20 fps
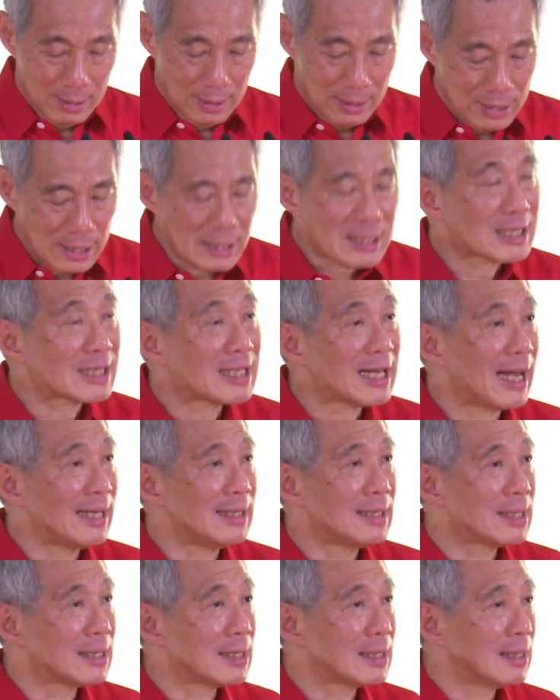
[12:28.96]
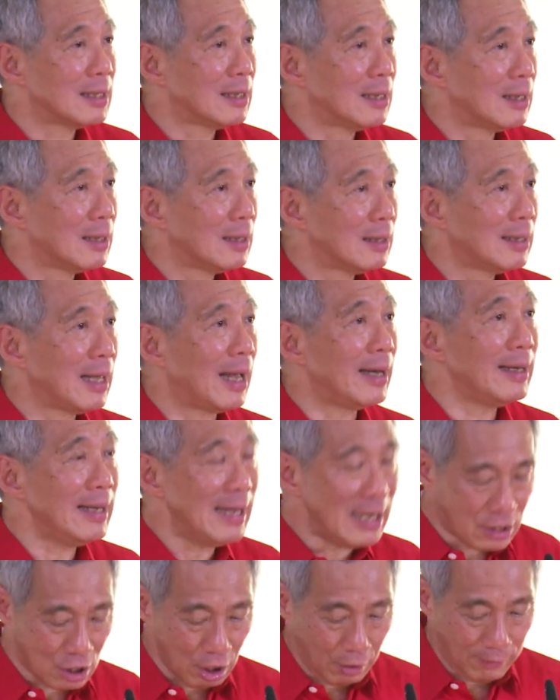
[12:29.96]
This sense that
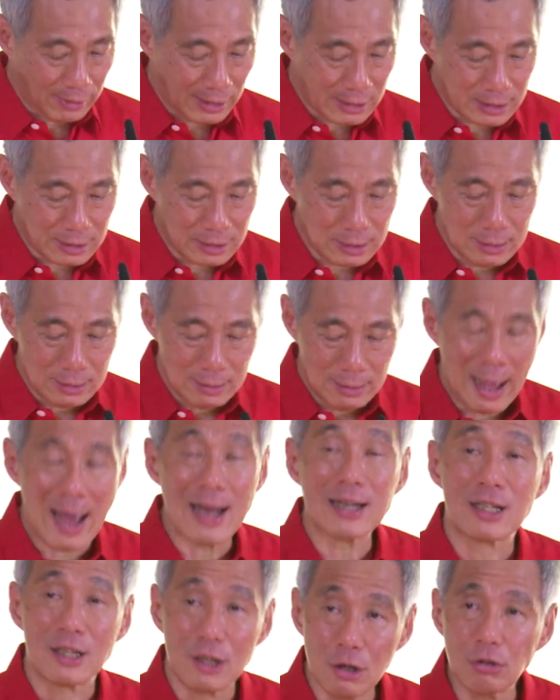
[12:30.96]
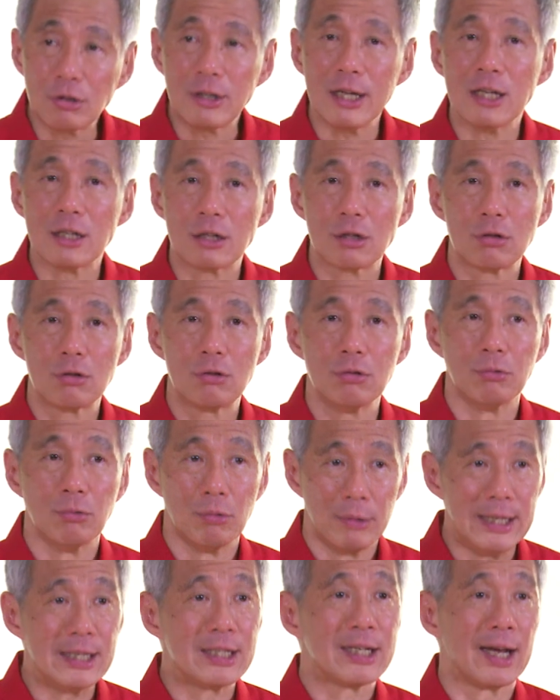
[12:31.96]
each of us has duties
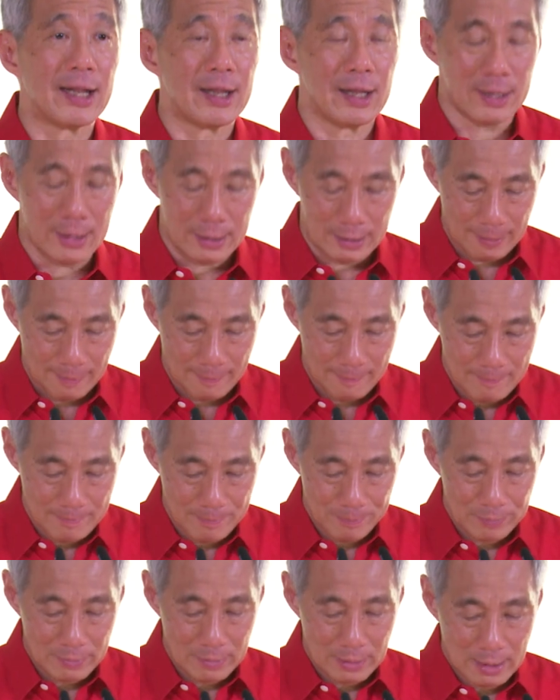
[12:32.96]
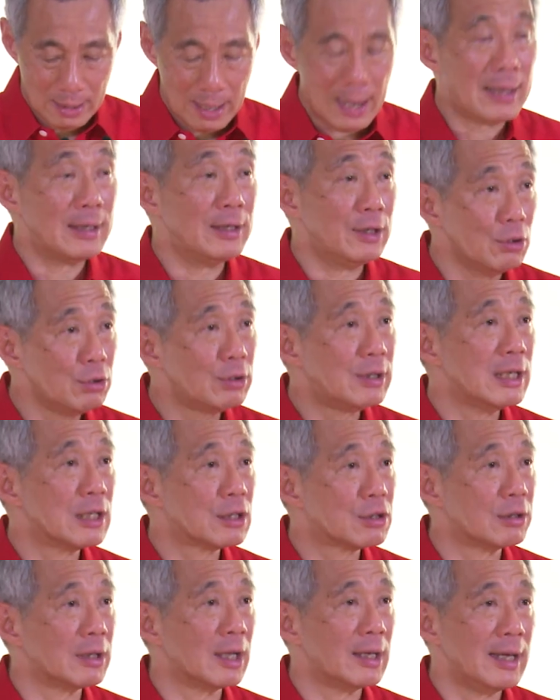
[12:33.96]
to each other and
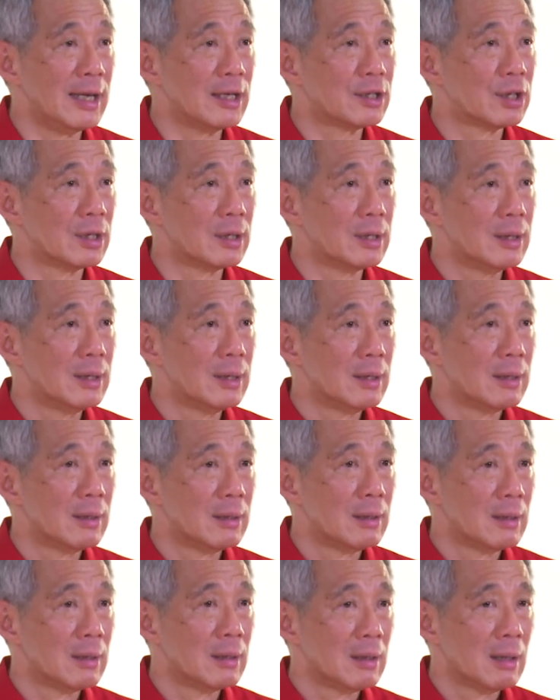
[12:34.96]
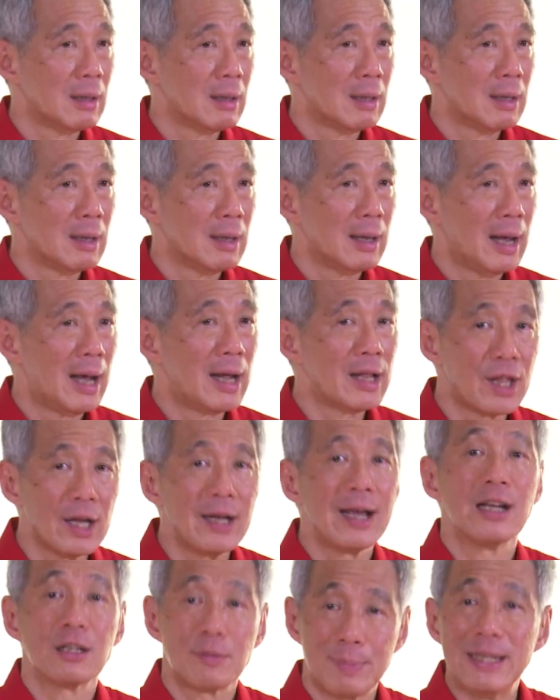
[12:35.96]
duties to the nation, I
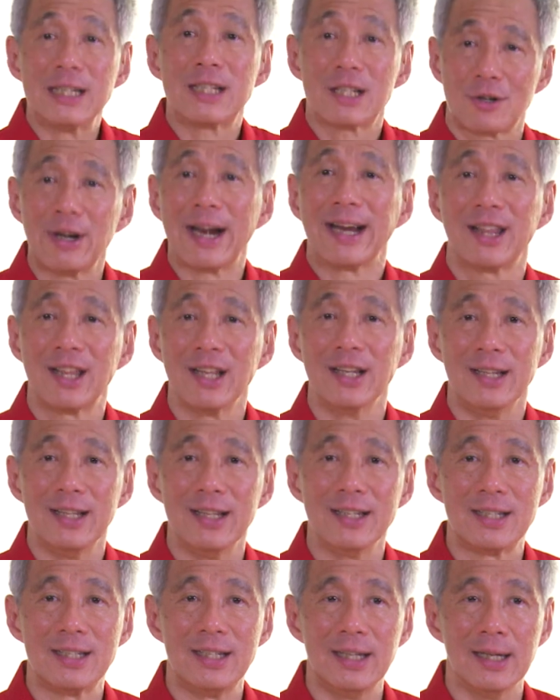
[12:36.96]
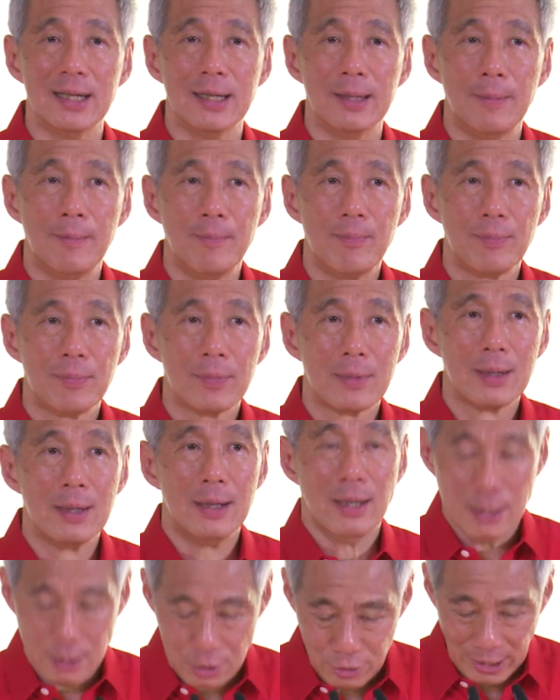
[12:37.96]
think has been strengthened this year.
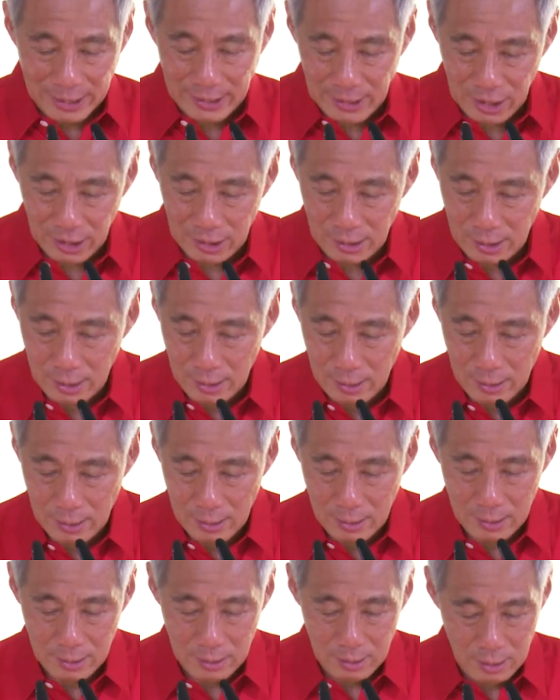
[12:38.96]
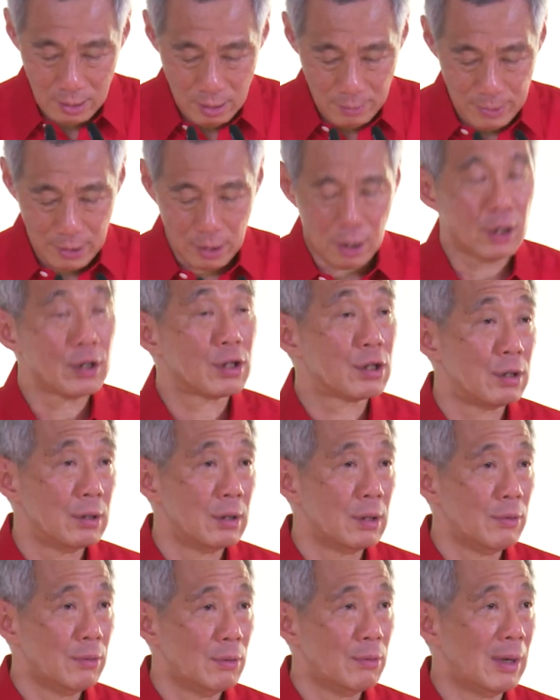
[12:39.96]
Strengthened because
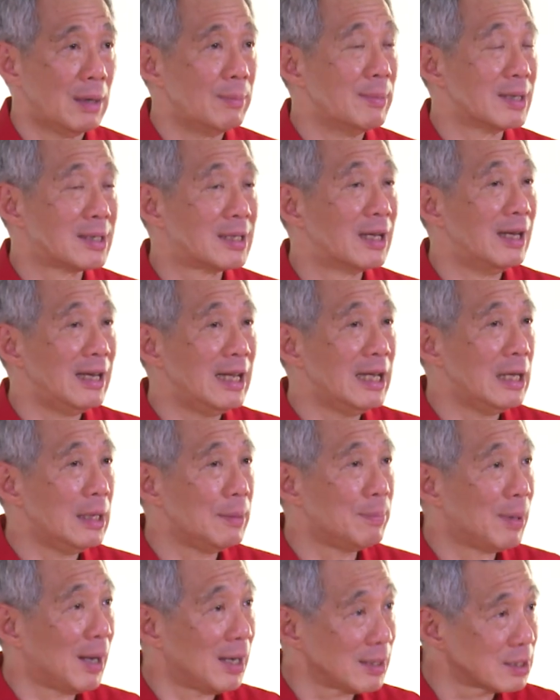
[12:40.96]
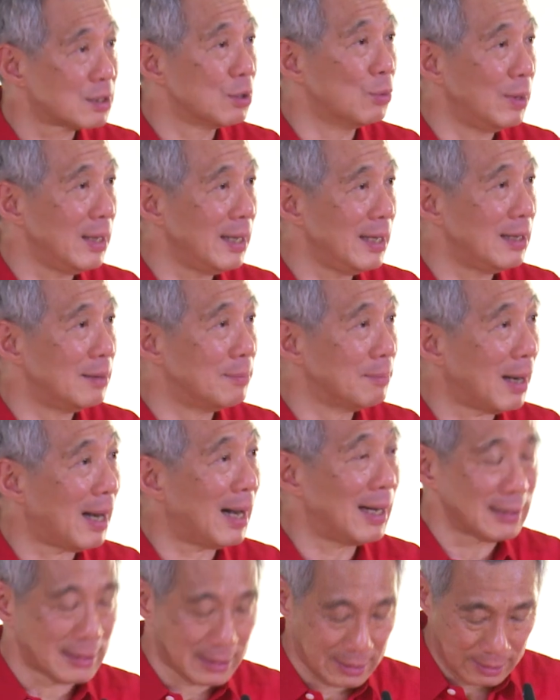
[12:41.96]
when Mr. Lee passed away in
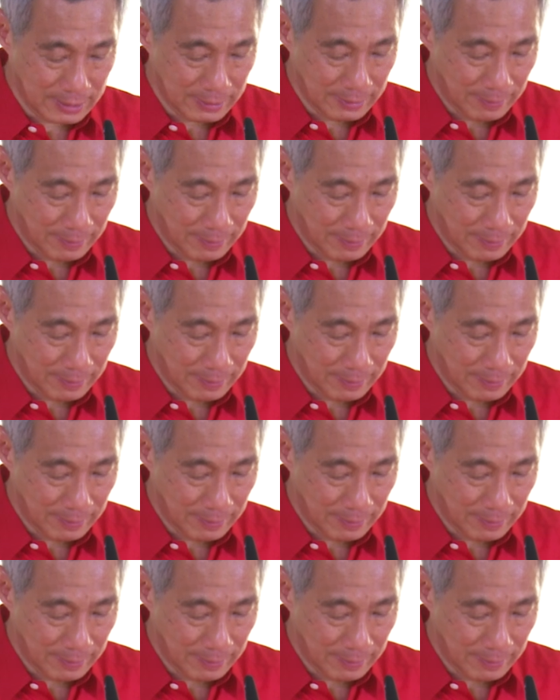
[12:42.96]
March,